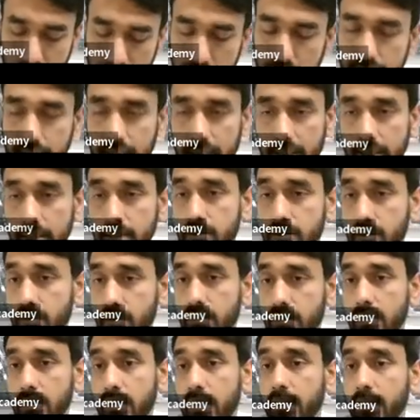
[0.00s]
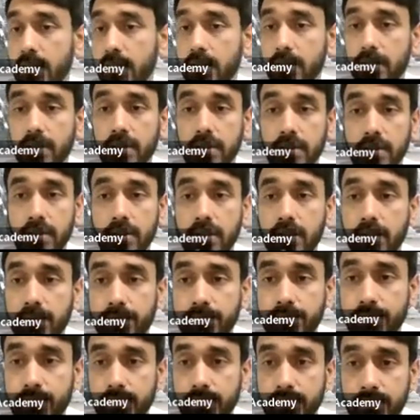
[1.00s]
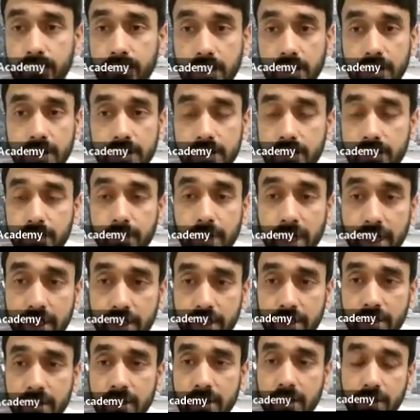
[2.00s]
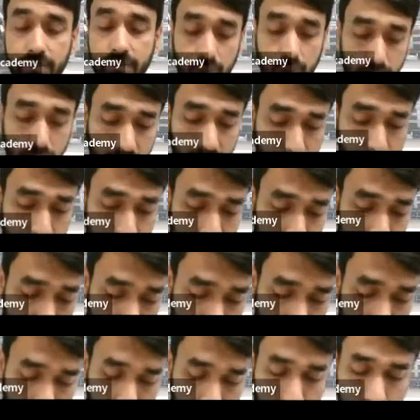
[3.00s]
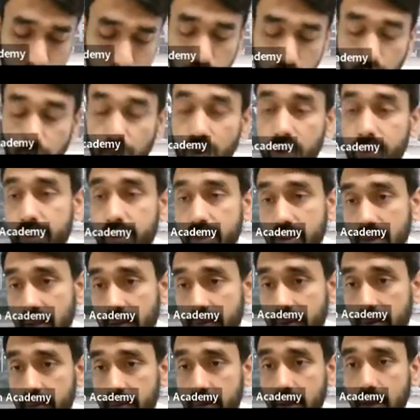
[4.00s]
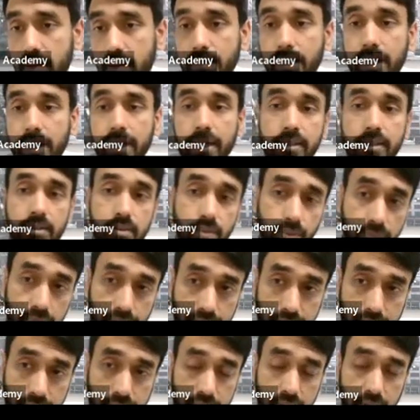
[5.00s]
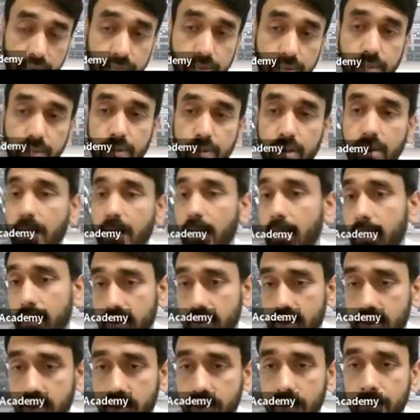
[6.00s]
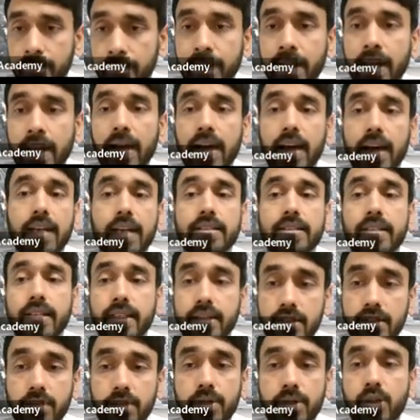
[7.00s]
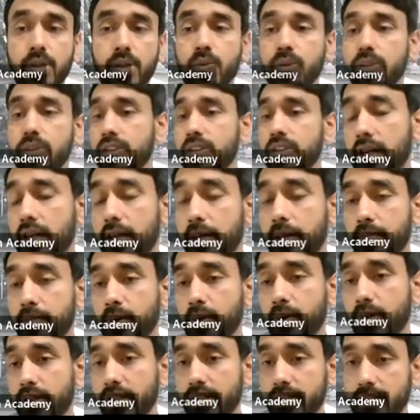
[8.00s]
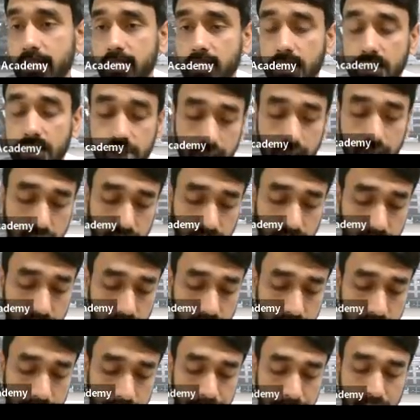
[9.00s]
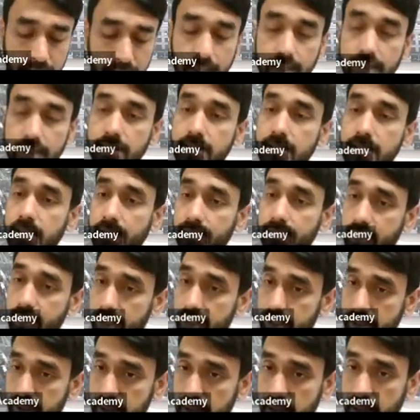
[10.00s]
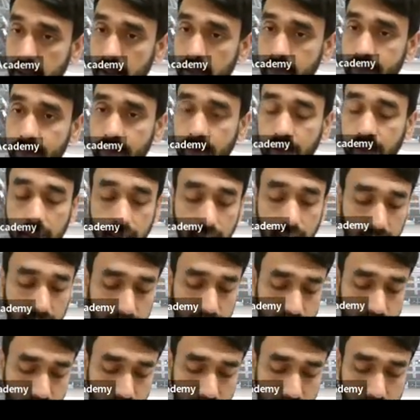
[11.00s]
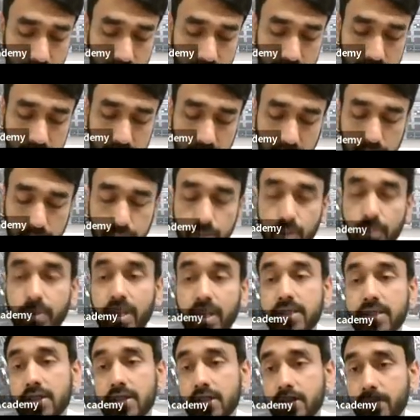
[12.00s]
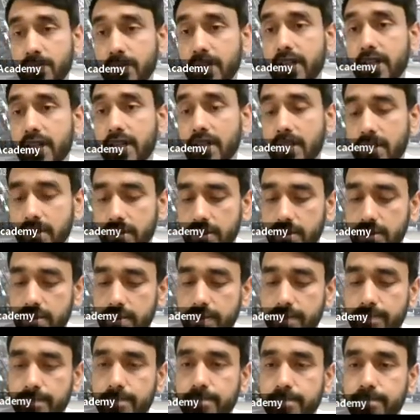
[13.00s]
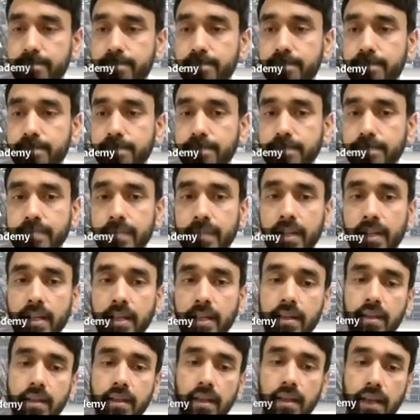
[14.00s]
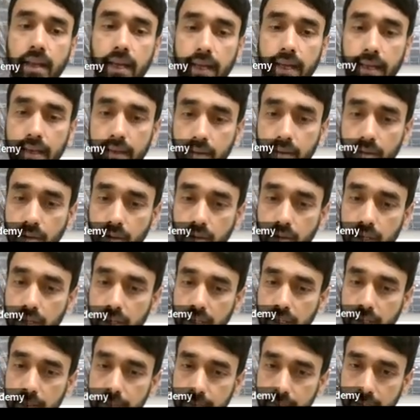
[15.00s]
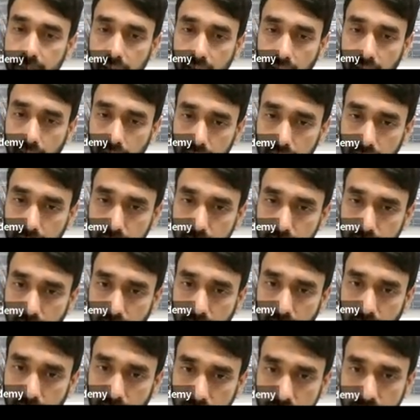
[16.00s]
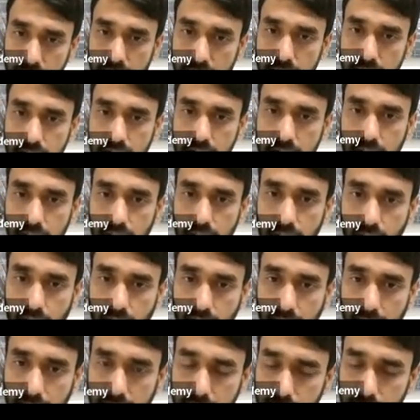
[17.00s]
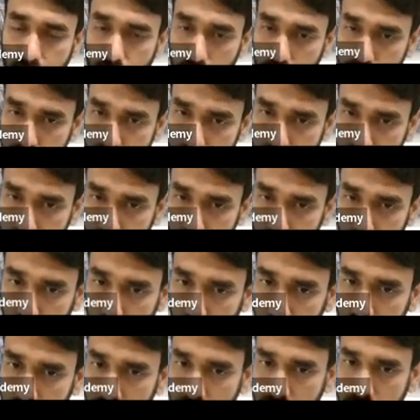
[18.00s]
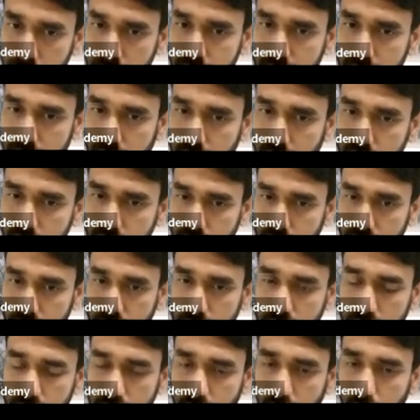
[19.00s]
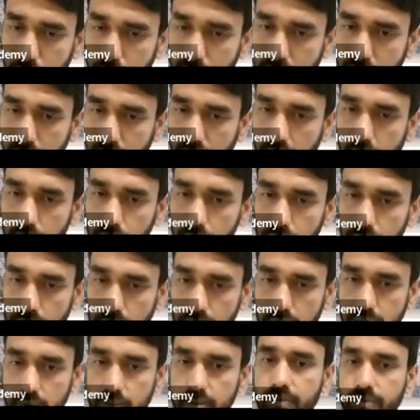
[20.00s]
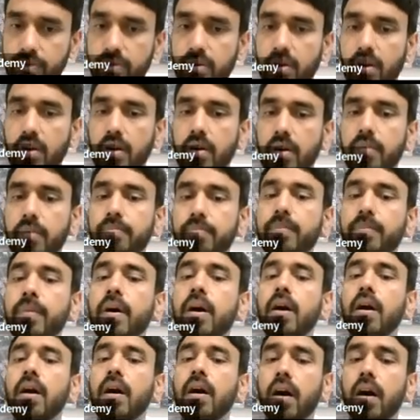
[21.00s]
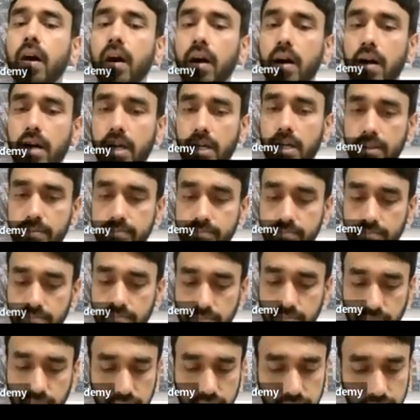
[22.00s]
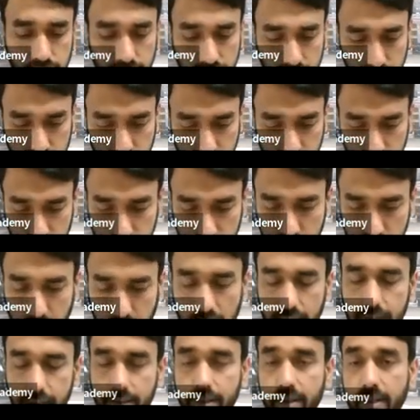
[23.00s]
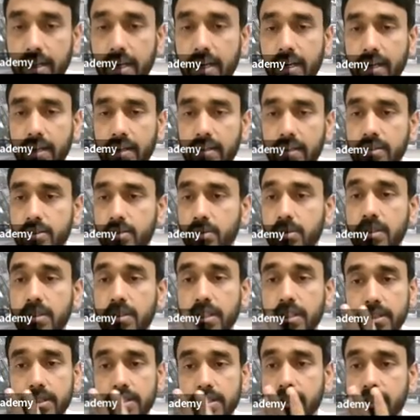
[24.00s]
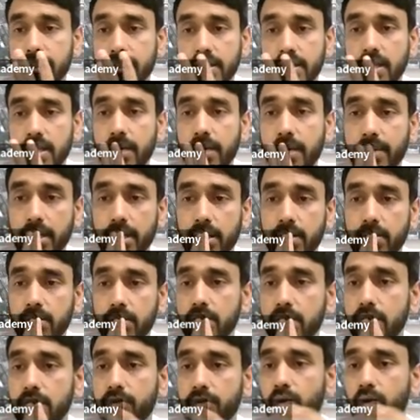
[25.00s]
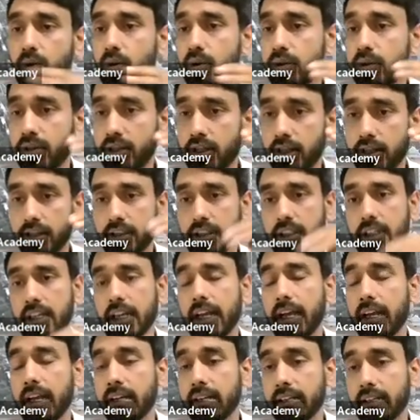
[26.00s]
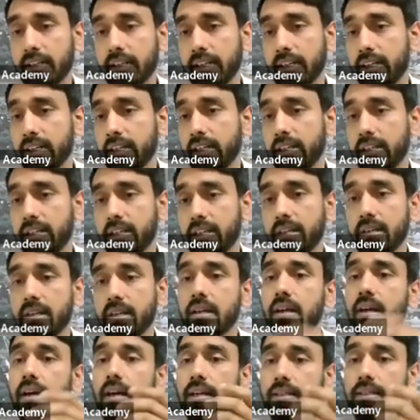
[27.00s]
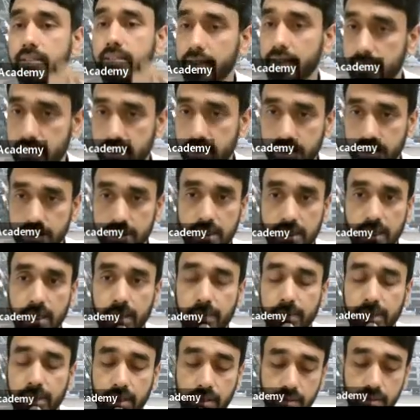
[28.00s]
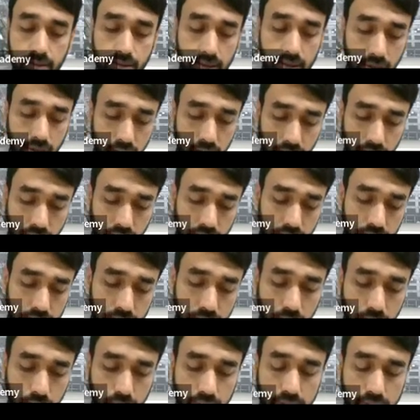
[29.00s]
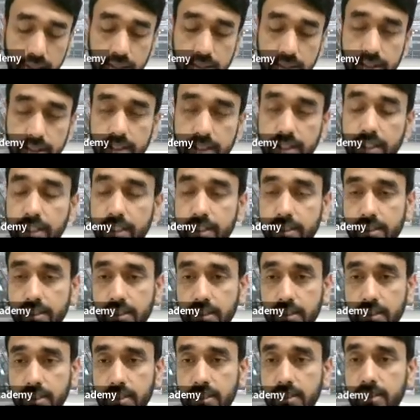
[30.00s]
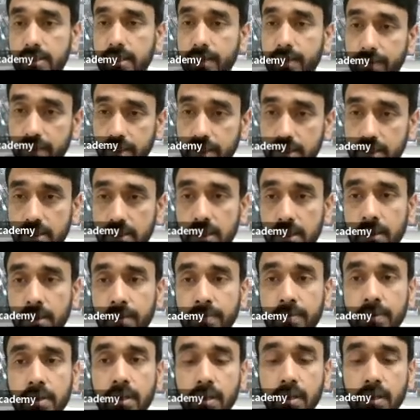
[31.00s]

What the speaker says: artery. So if it's better if you can mention the superficial femoral vein and superficial femoral artery, and the rest of the two important structure are saphenous nerve as well as nerve to vastus medialis. And if the asks another question, so what structure is coming out from Hunter canal? So three structure coming out, four structure get entry, and three structure coming out. So what are the three structures? Saphenous nerve,